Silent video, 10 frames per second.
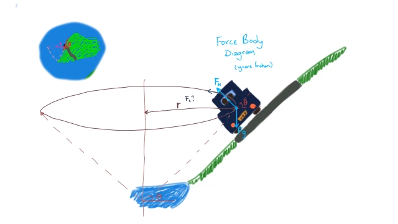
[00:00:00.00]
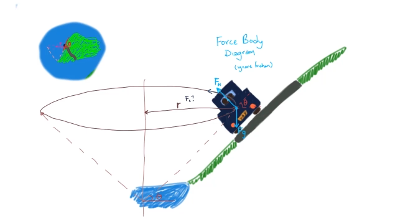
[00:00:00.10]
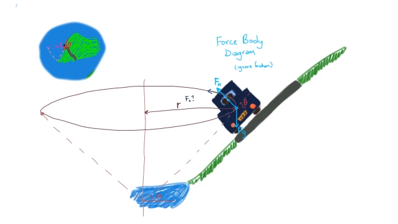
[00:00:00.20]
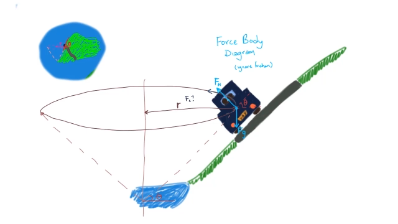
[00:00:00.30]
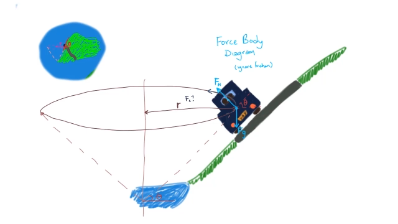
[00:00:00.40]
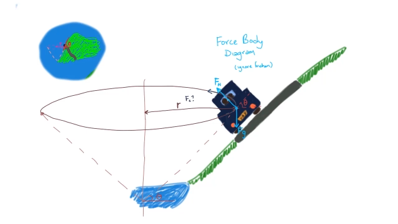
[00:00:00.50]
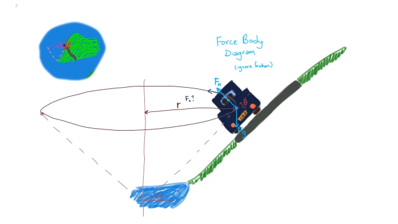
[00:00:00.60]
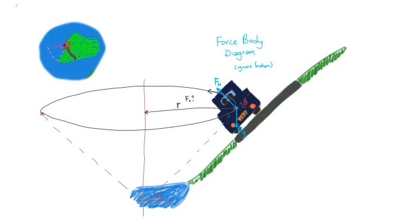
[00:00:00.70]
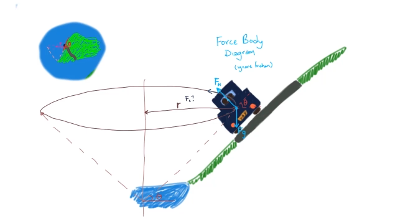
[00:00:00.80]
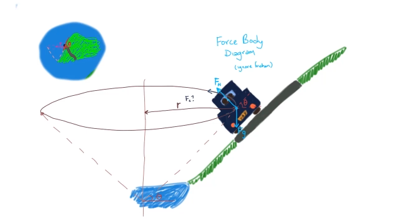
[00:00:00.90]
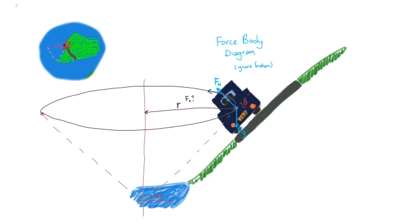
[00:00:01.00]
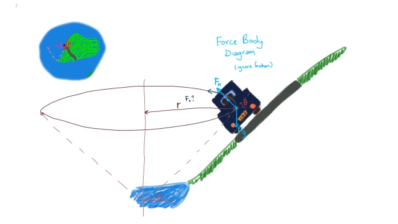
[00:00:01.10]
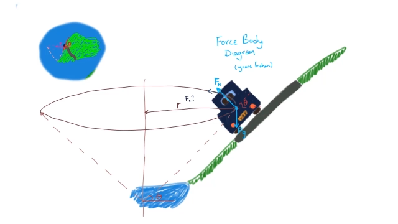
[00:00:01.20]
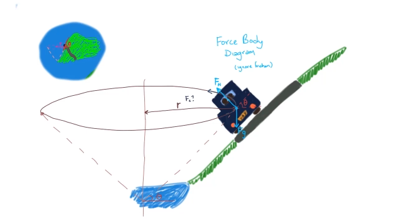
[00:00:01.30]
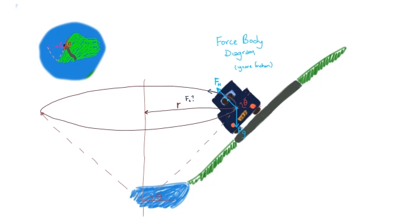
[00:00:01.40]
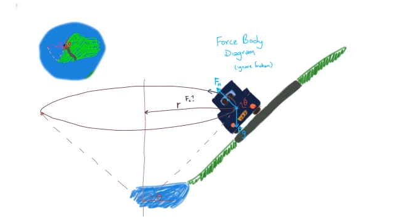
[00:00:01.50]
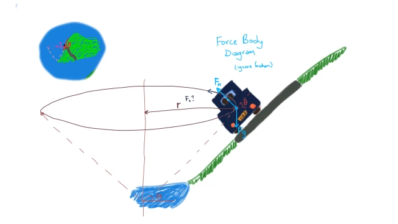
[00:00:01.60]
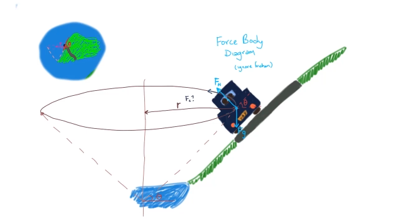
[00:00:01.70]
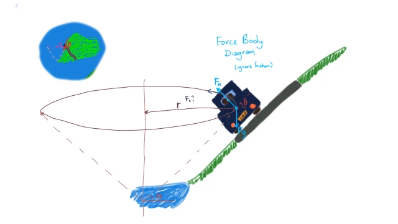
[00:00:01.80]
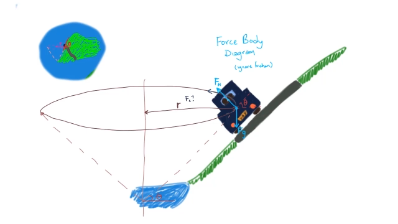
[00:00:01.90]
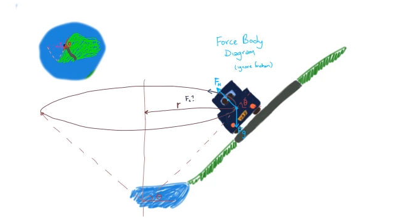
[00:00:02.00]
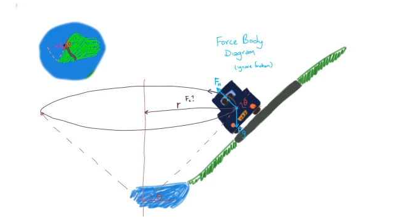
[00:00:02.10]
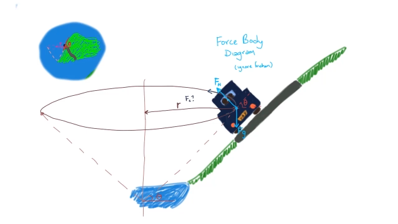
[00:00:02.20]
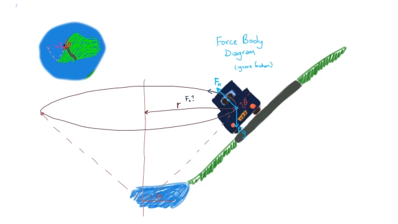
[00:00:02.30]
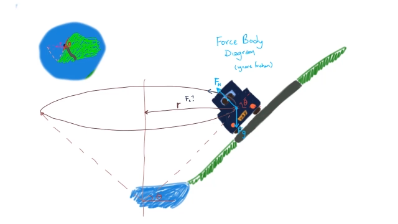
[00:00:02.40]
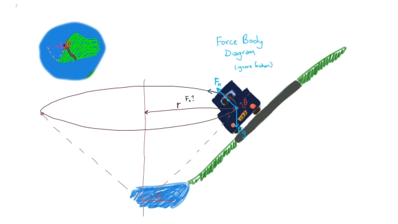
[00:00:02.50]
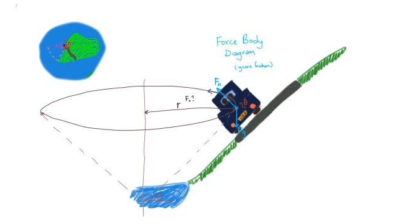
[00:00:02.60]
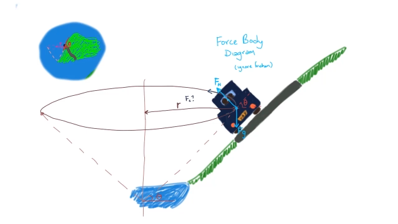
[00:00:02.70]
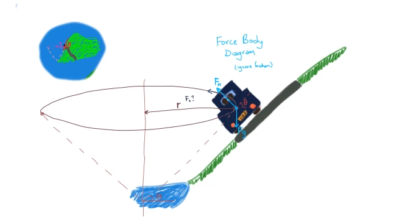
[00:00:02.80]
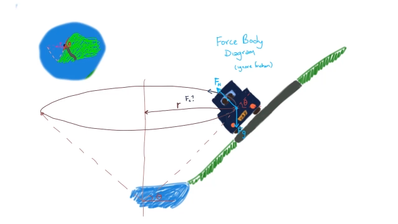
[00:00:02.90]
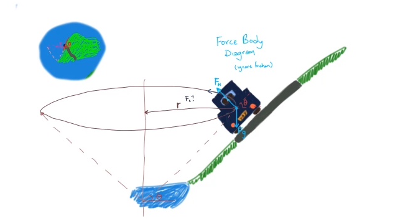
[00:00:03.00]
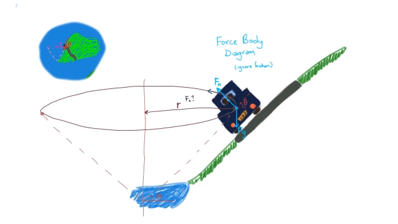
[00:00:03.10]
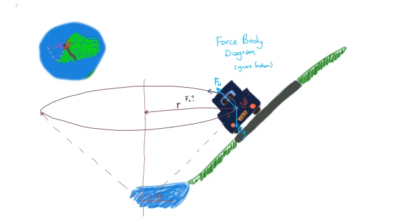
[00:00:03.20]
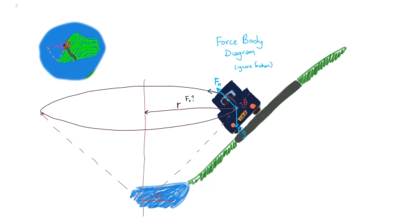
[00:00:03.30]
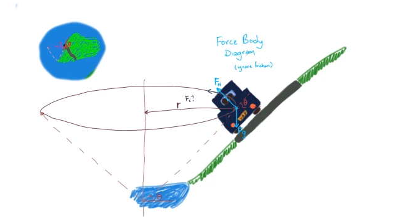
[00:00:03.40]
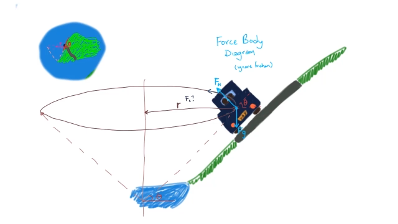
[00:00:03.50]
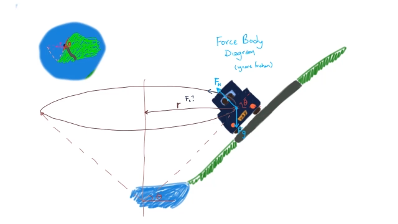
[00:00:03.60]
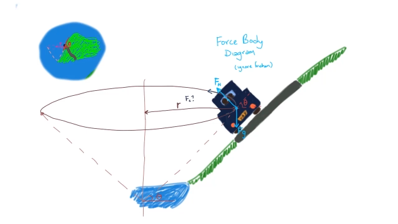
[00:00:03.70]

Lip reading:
Nobody's mouth can be seen.